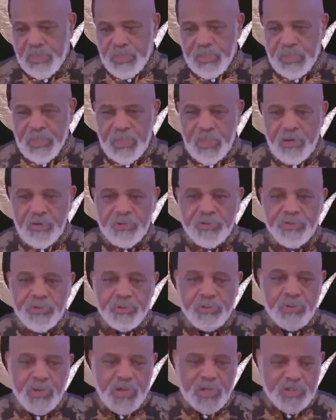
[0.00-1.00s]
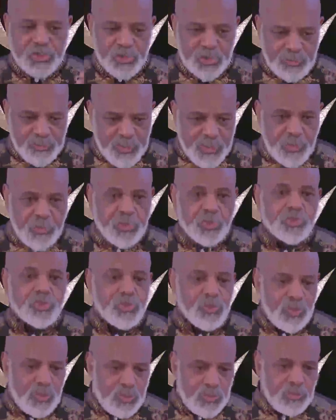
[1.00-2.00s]
And now through our
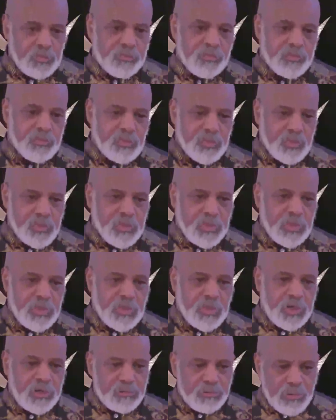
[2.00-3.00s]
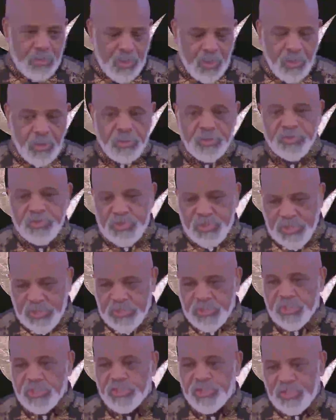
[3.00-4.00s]
spiritual and moral
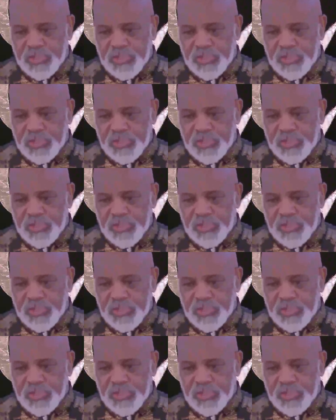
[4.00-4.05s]
genius,